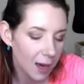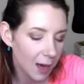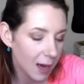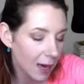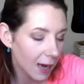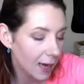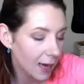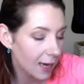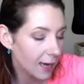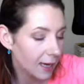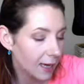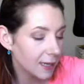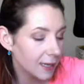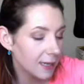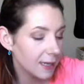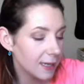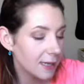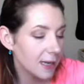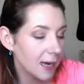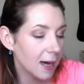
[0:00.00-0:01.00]

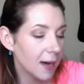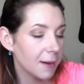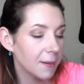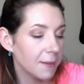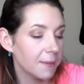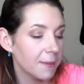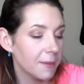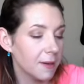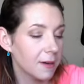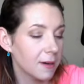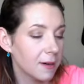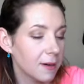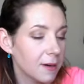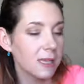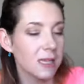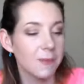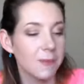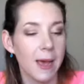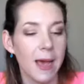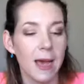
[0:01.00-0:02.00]
And there's this
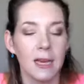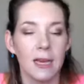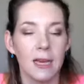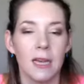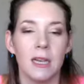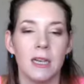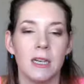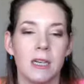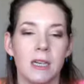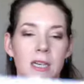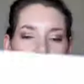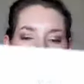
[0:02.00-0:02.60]
package.